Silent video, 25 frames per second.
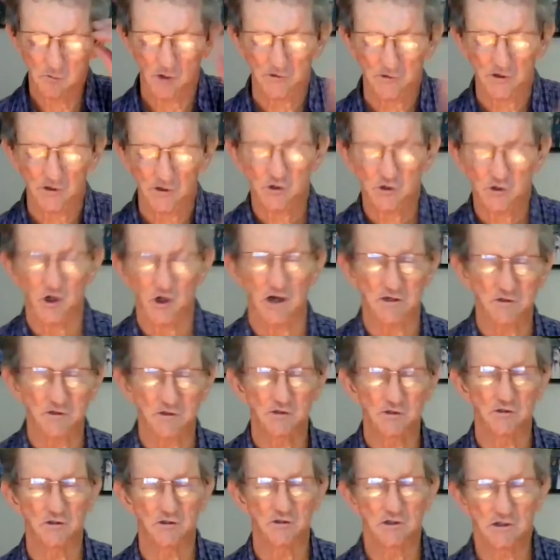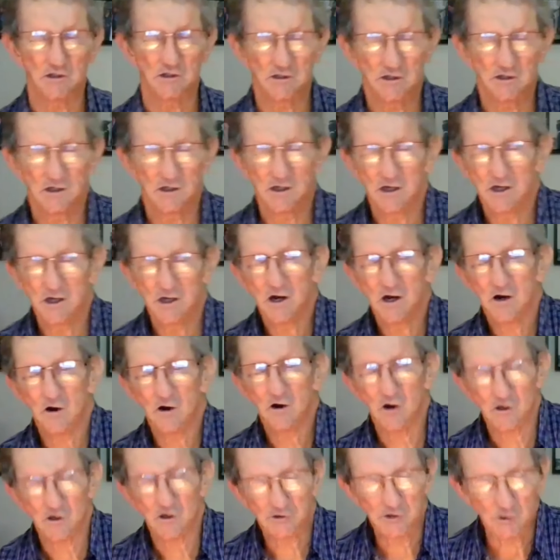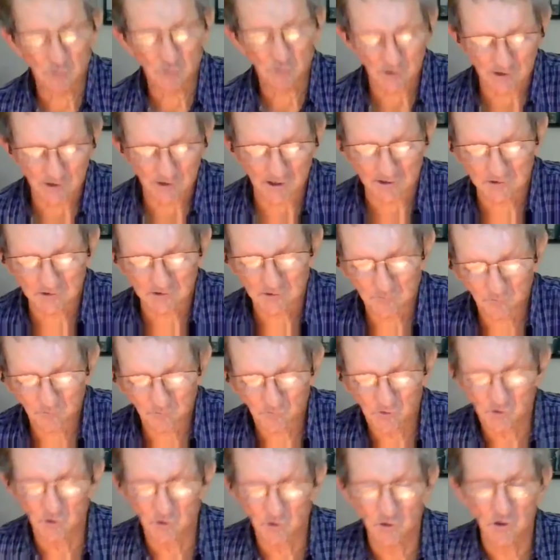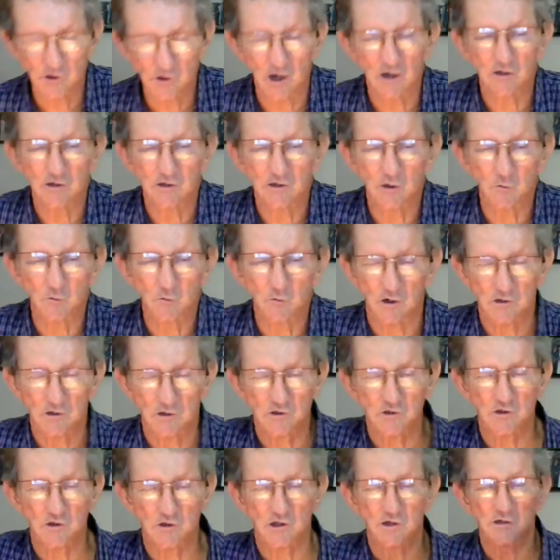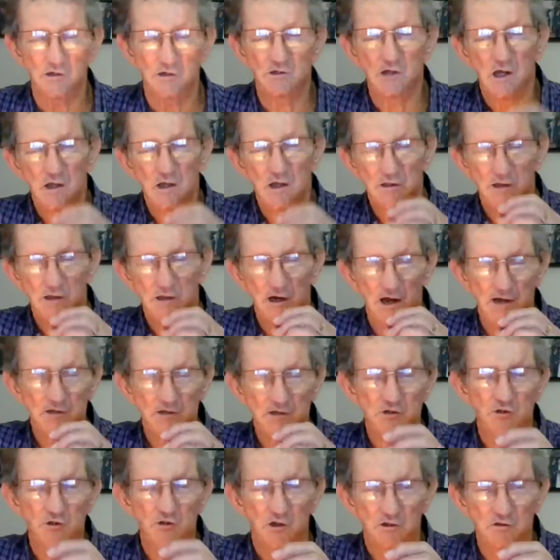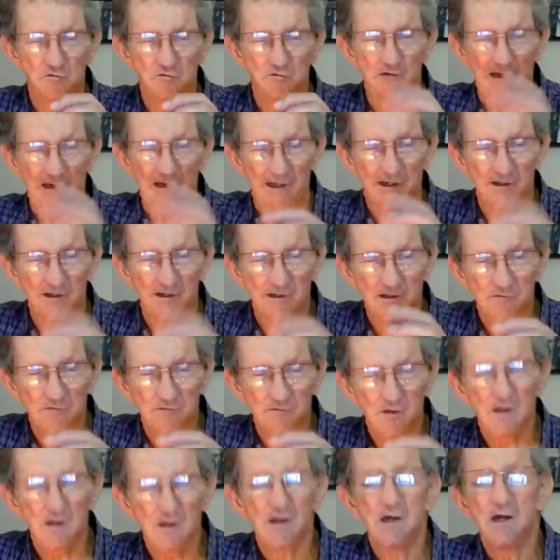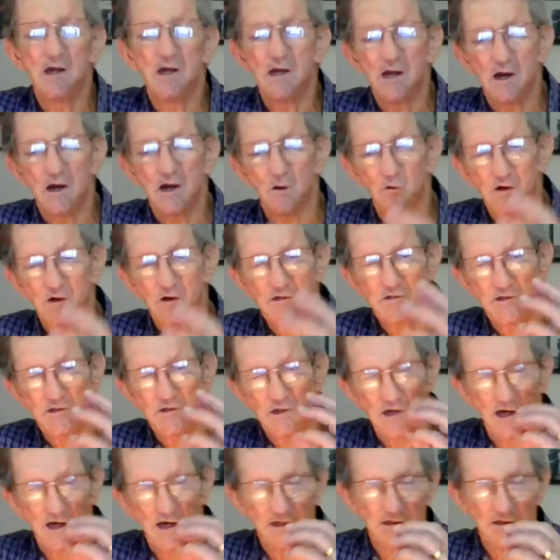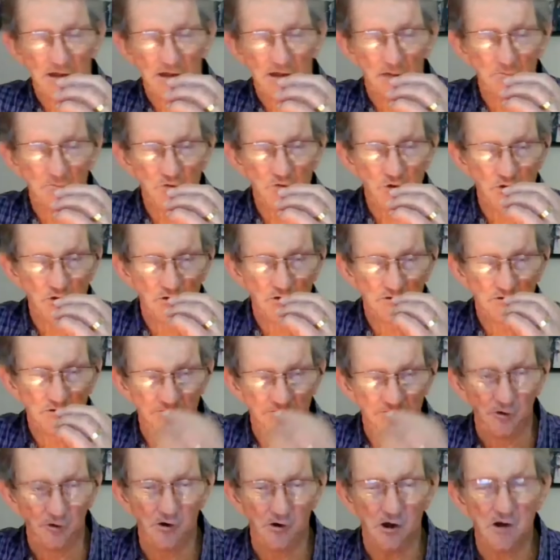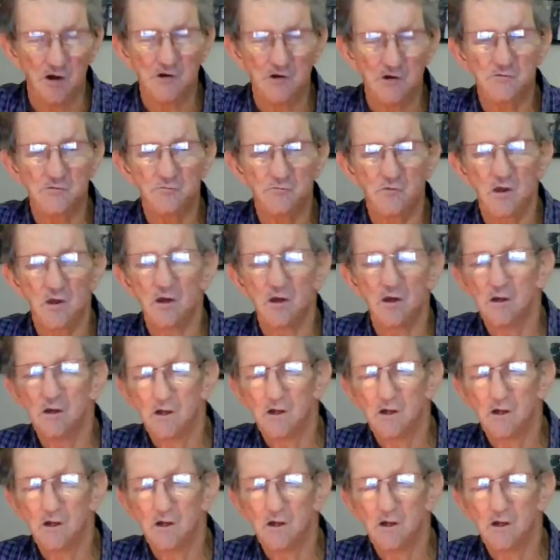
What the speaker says: bother trying to argue with that. You know that once the light starts flicking, once the light comes to full on,